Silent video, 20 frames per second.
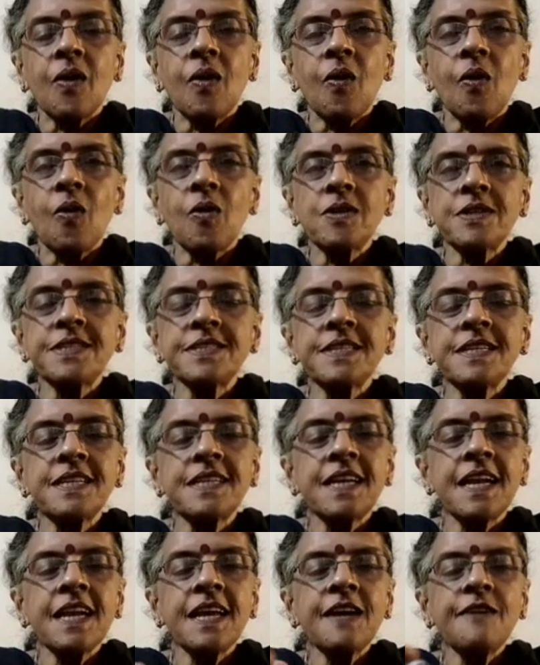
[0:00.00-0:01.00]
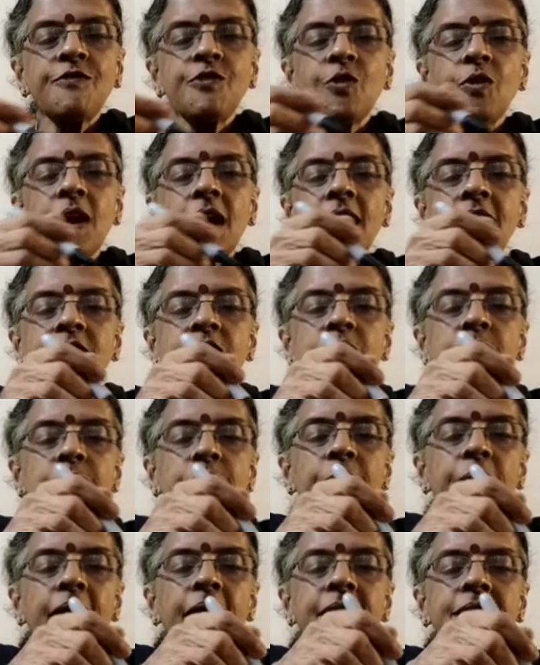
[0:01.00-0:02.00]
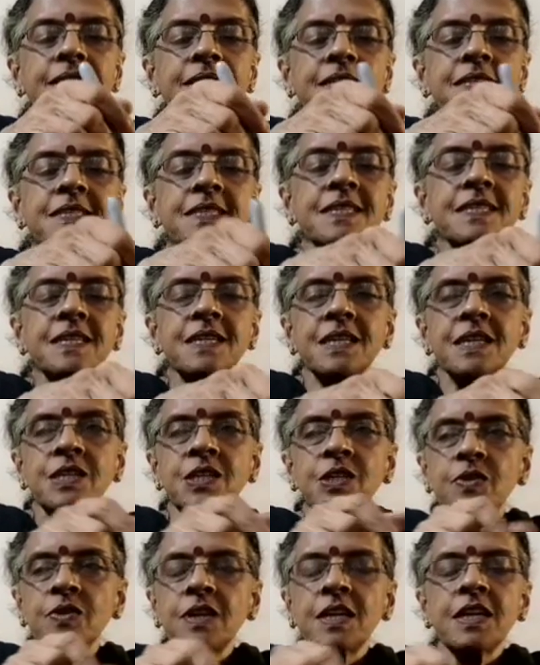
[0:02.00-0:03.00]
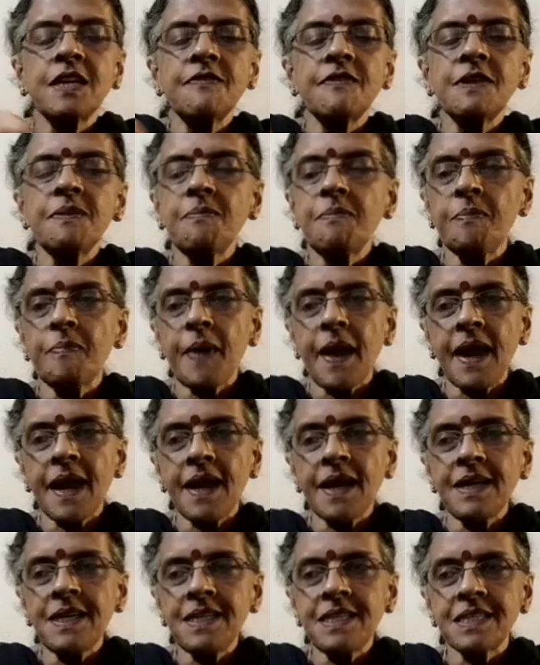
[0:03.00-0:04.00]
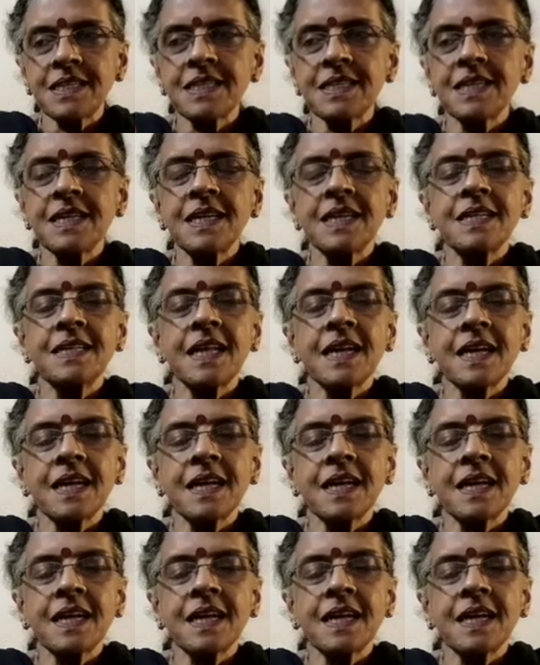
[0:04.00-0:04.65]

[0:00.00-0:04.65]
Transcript: Alternately, if you like to paint, you can even paint the